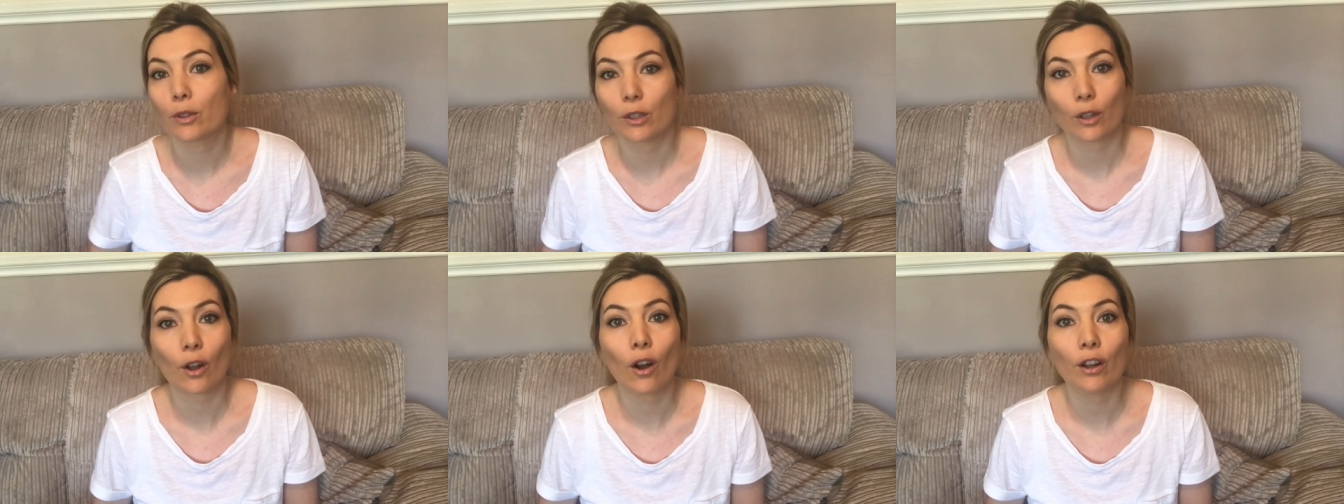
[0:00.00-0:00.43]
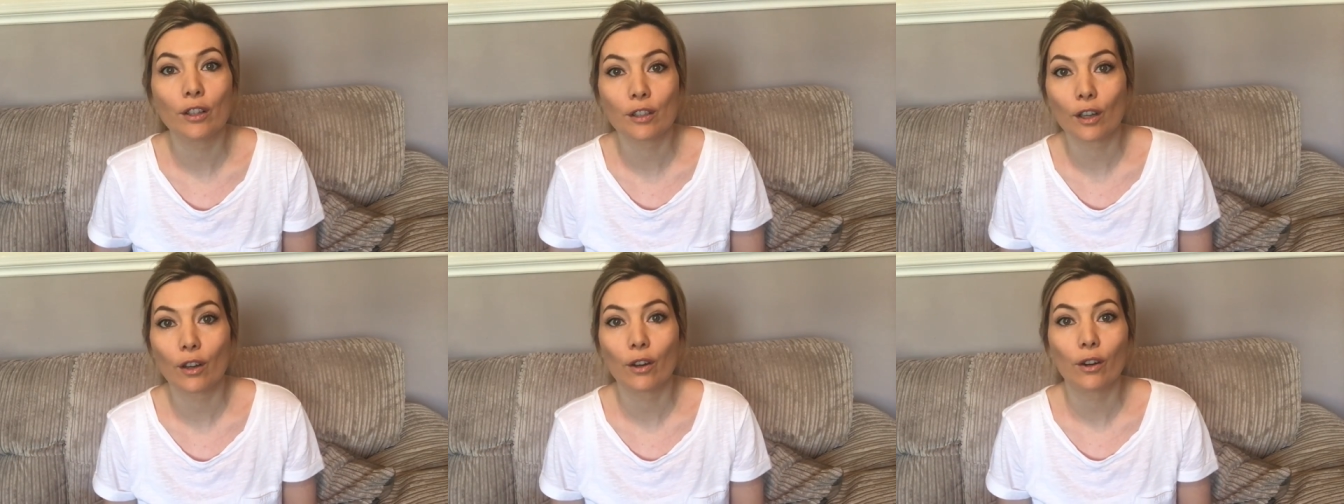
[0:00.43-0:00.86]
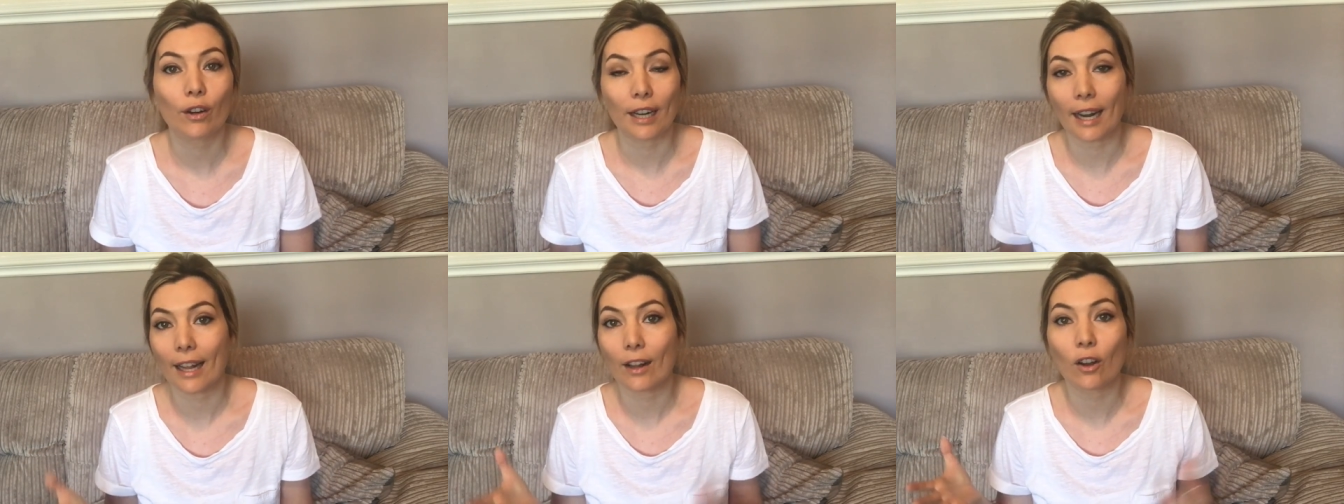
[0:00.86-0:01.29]
to a counsellor,
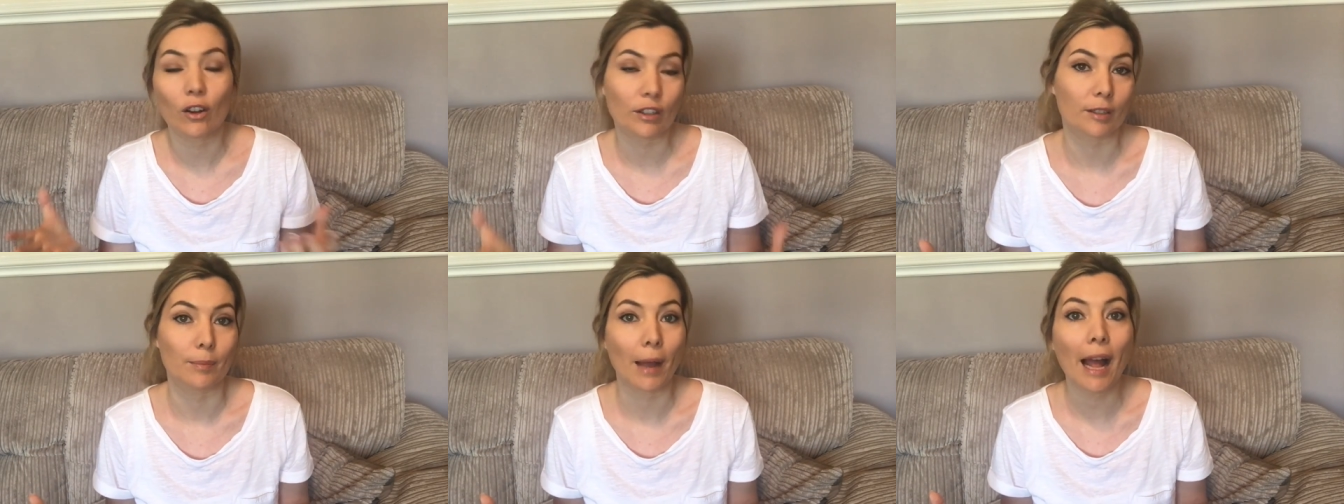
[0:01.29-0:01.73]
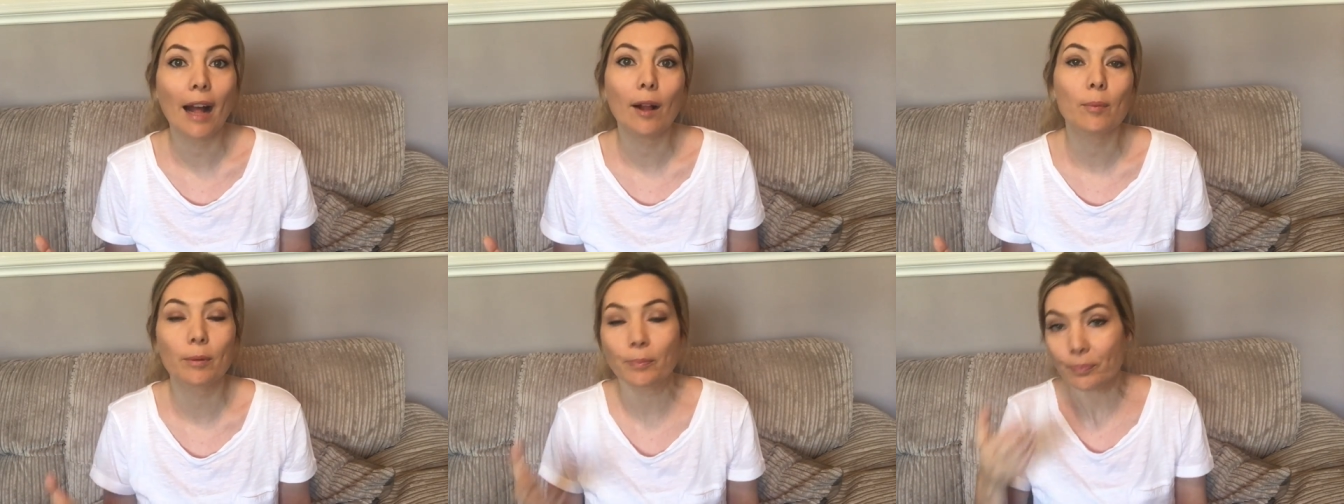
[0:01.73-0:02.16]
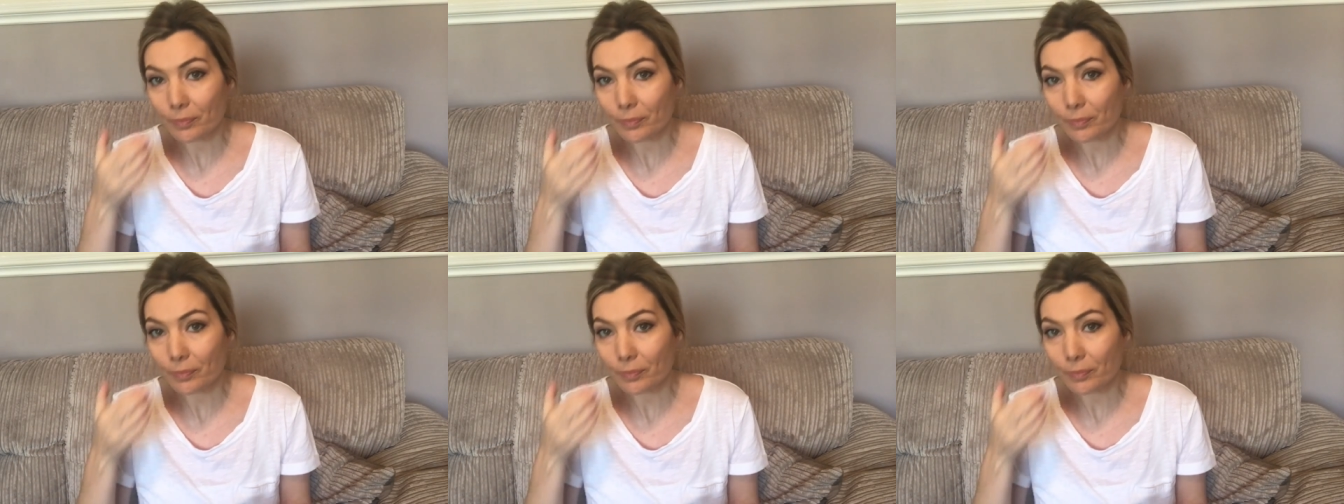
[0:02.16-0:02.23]
and I got some help.